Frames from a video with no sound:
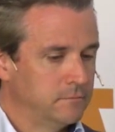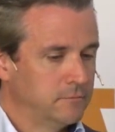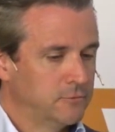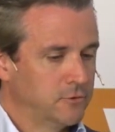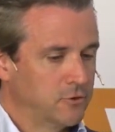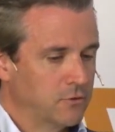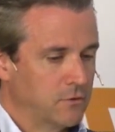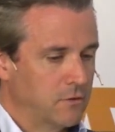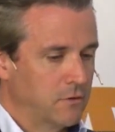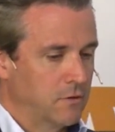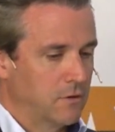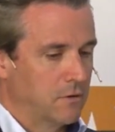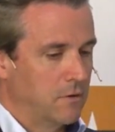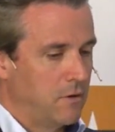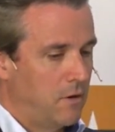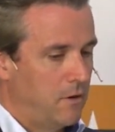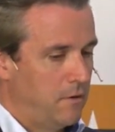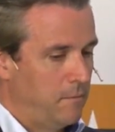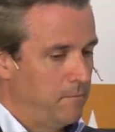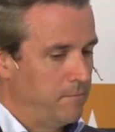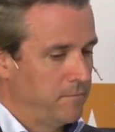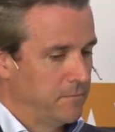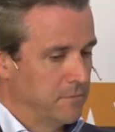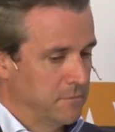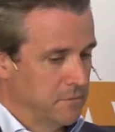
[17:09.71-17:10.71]
So there
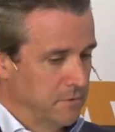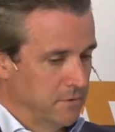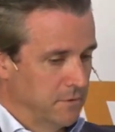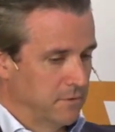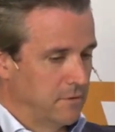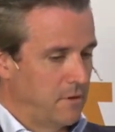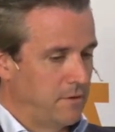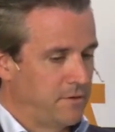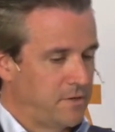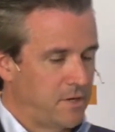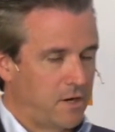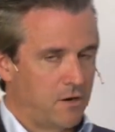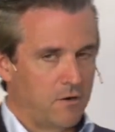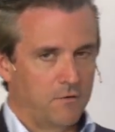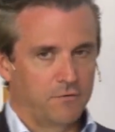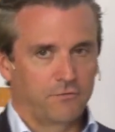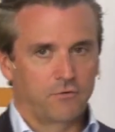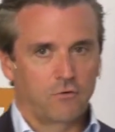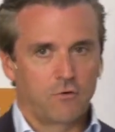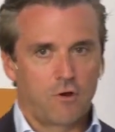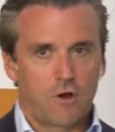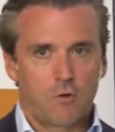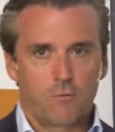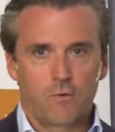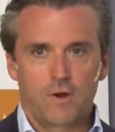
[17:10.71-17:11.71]
tariffs
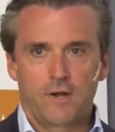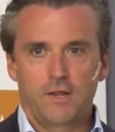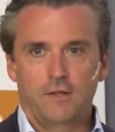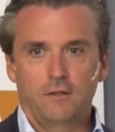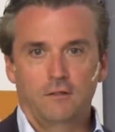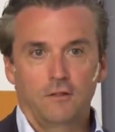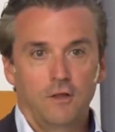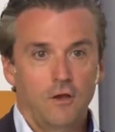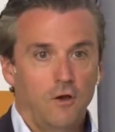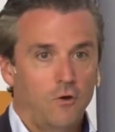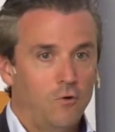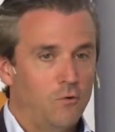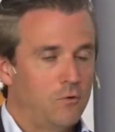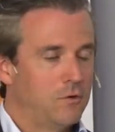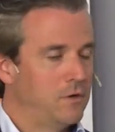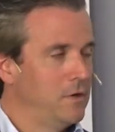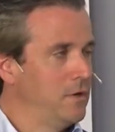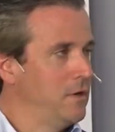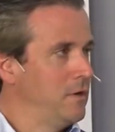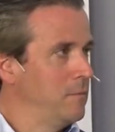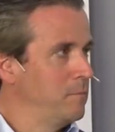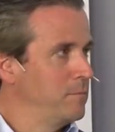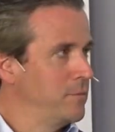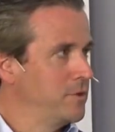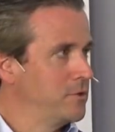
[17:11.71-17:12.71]
are already low
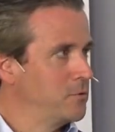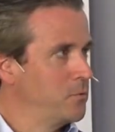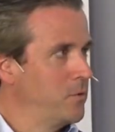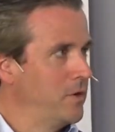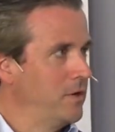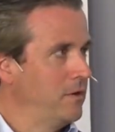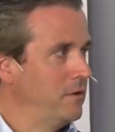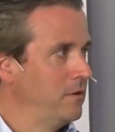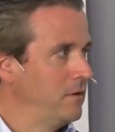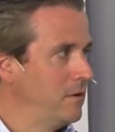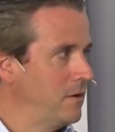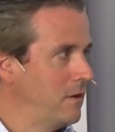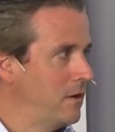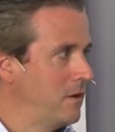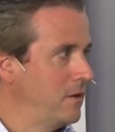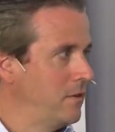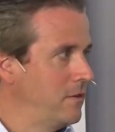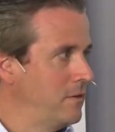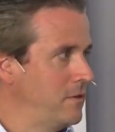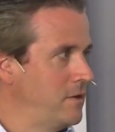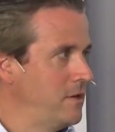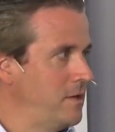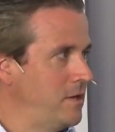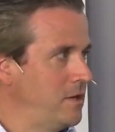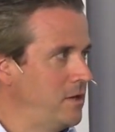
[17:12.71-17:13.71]
between uh,
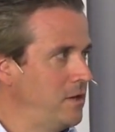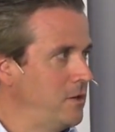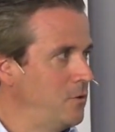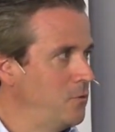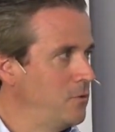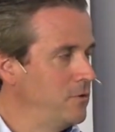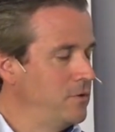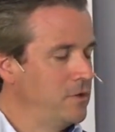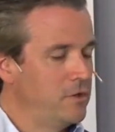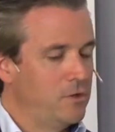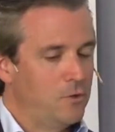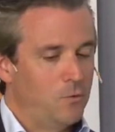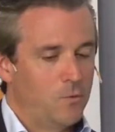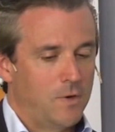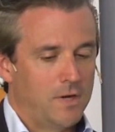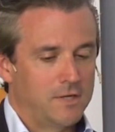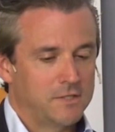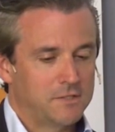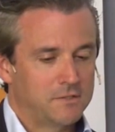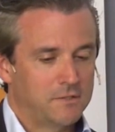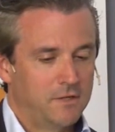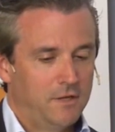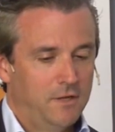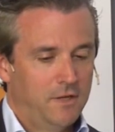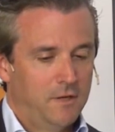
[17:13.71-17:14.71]
the EU and the
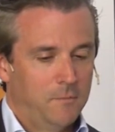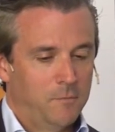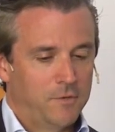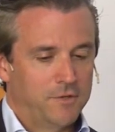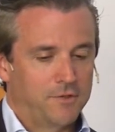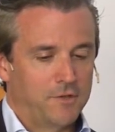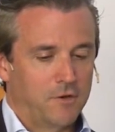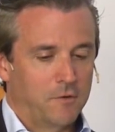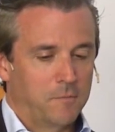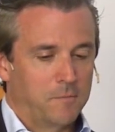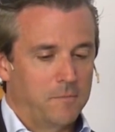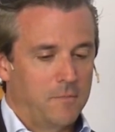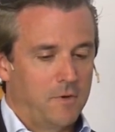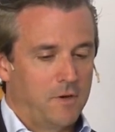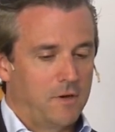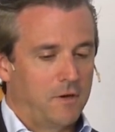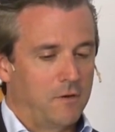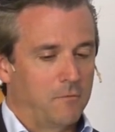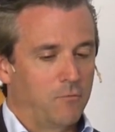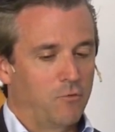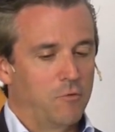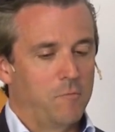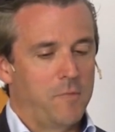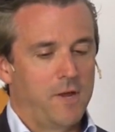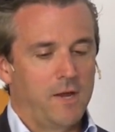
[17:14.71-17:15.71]
US, but they uh,
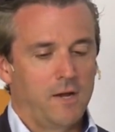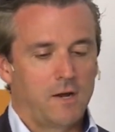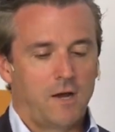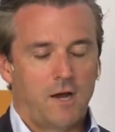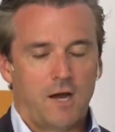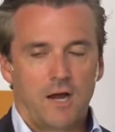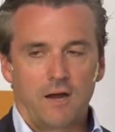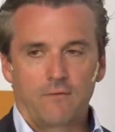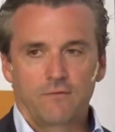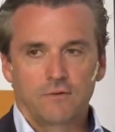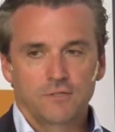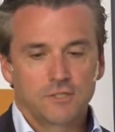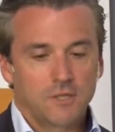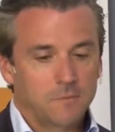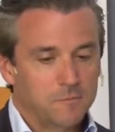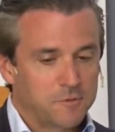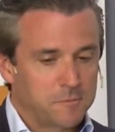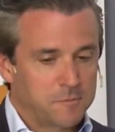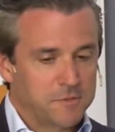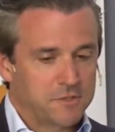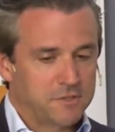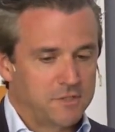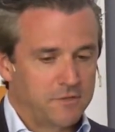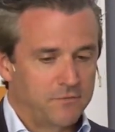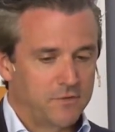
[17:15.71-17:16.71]
remain high for some
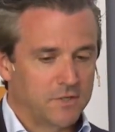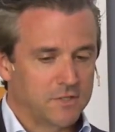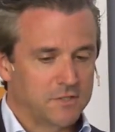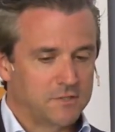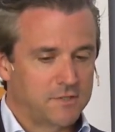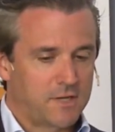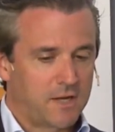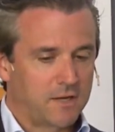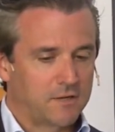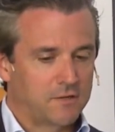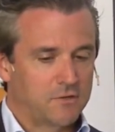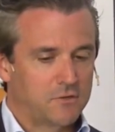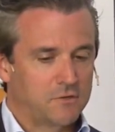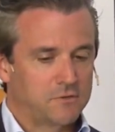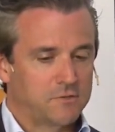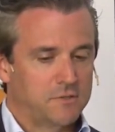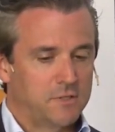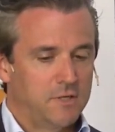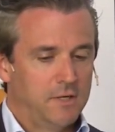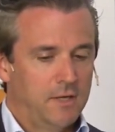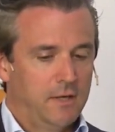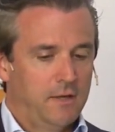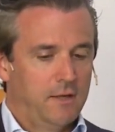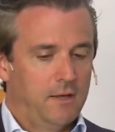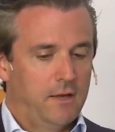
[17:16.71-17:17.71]
specific sectors,
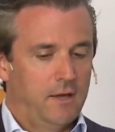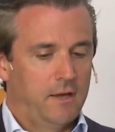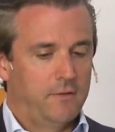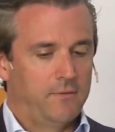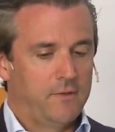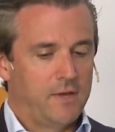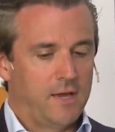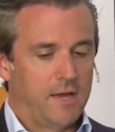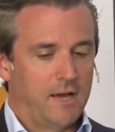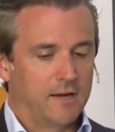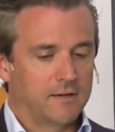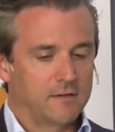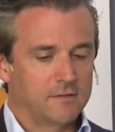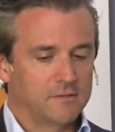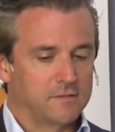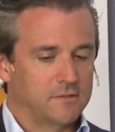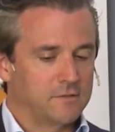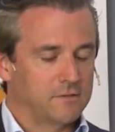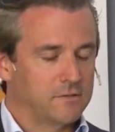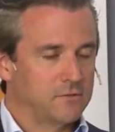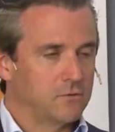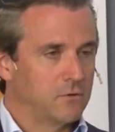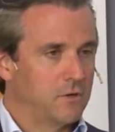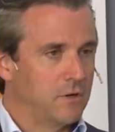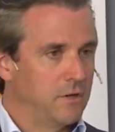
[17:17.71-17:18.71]
and they act as
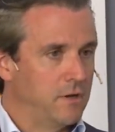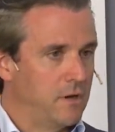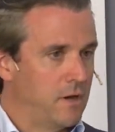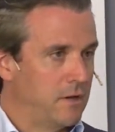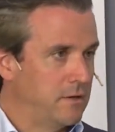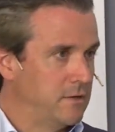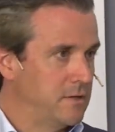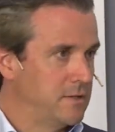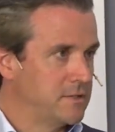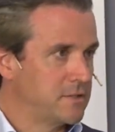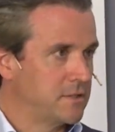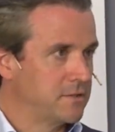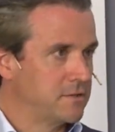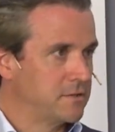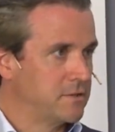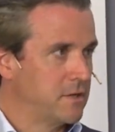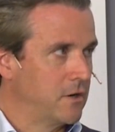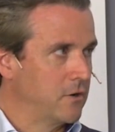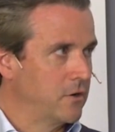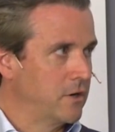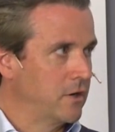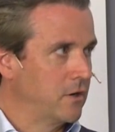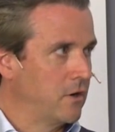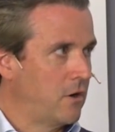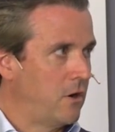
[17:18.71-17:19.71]
a, an
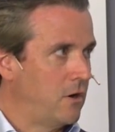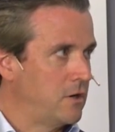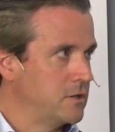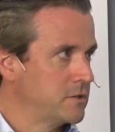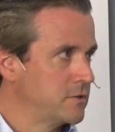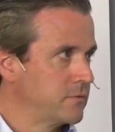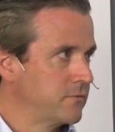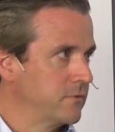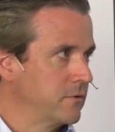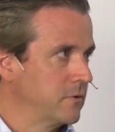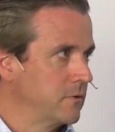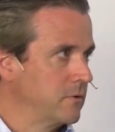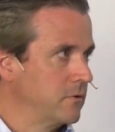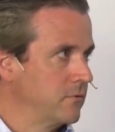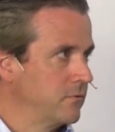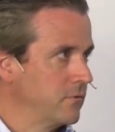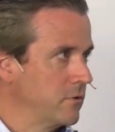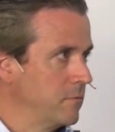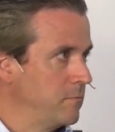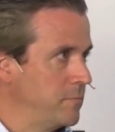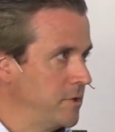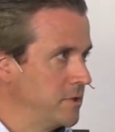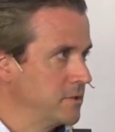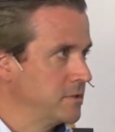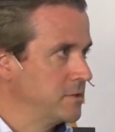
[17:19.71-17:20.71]
unnecessary cost for, for
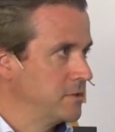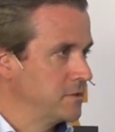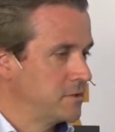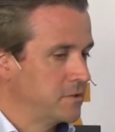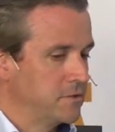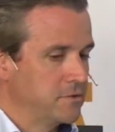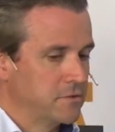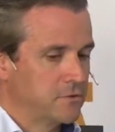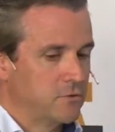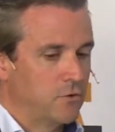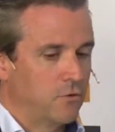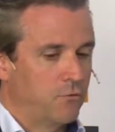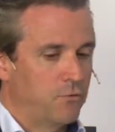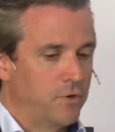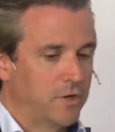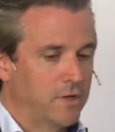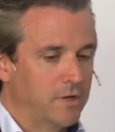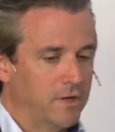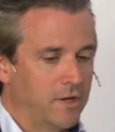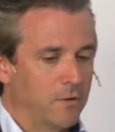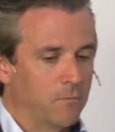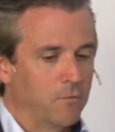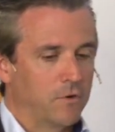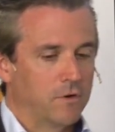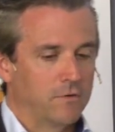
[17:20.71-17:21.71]
businesses. So if we can
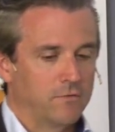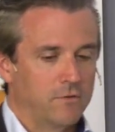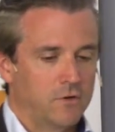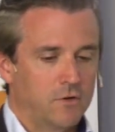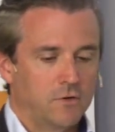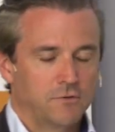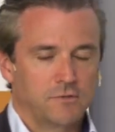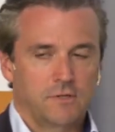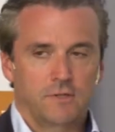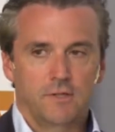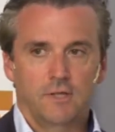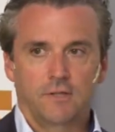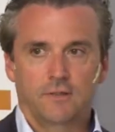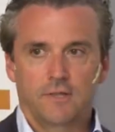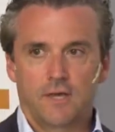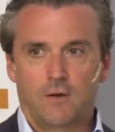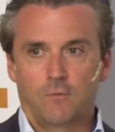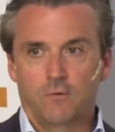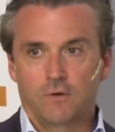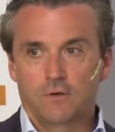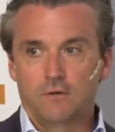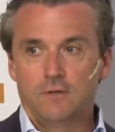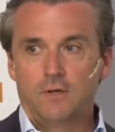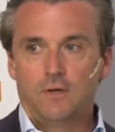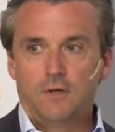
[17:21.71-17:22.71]
get rid of those, I think that
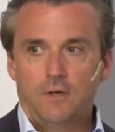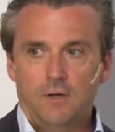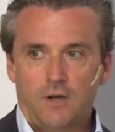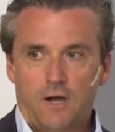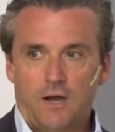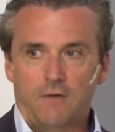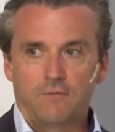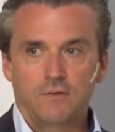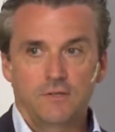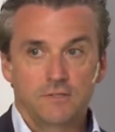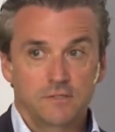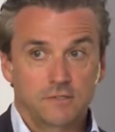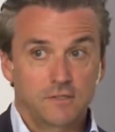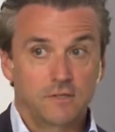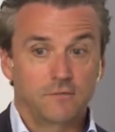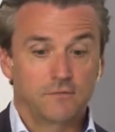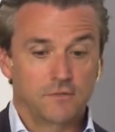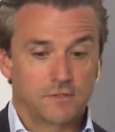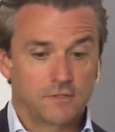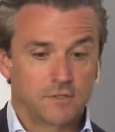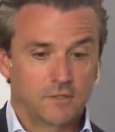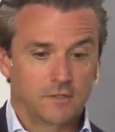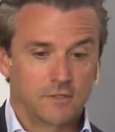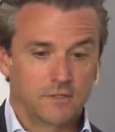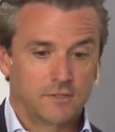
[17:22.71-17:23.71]
would obviously
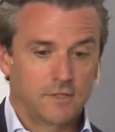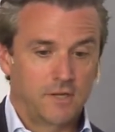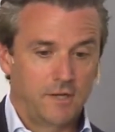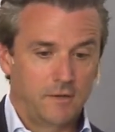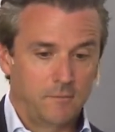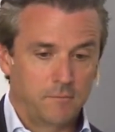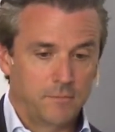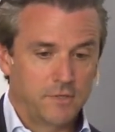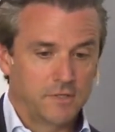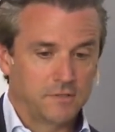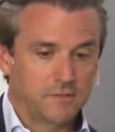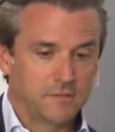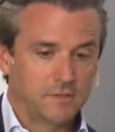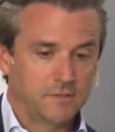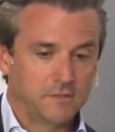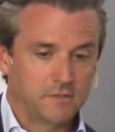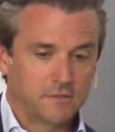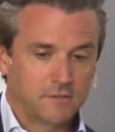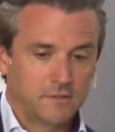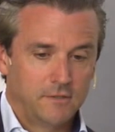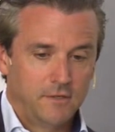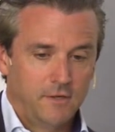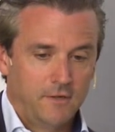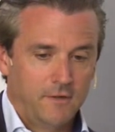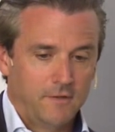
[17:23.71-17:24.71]
facilitate business.
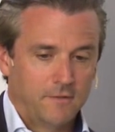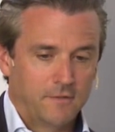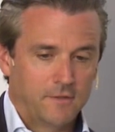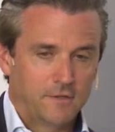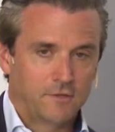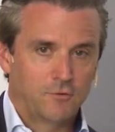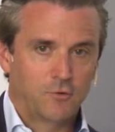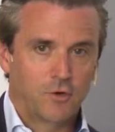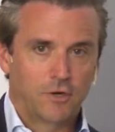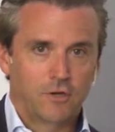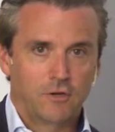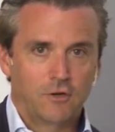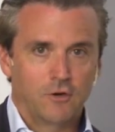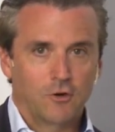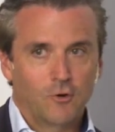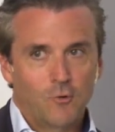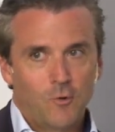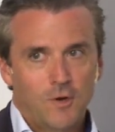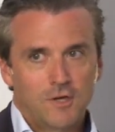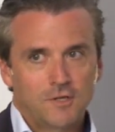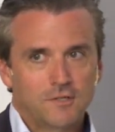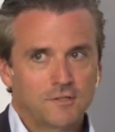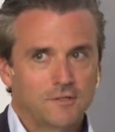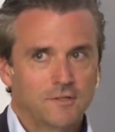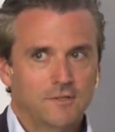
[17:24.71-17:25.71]
The trickier
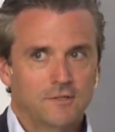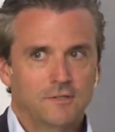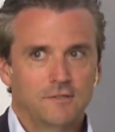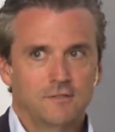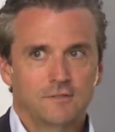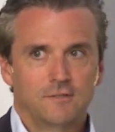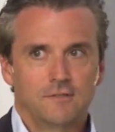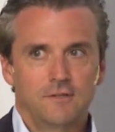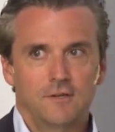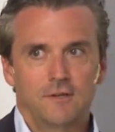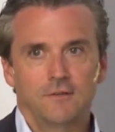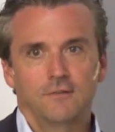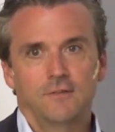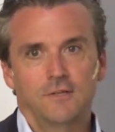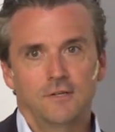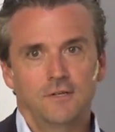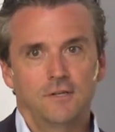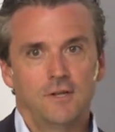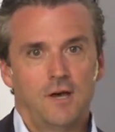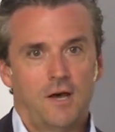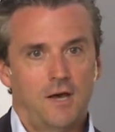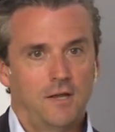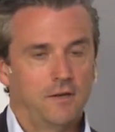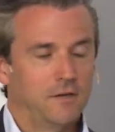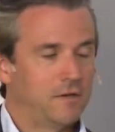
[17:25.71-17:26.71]
question is the
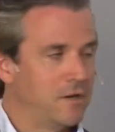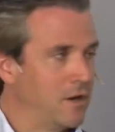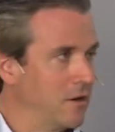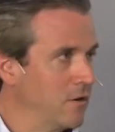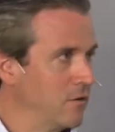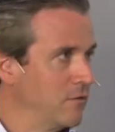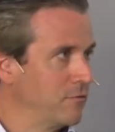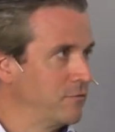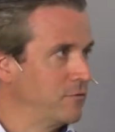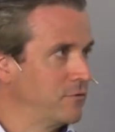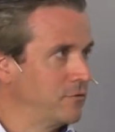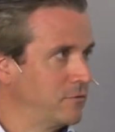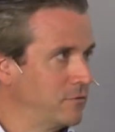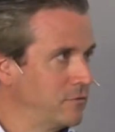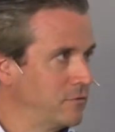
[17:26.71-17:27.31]
non-tariff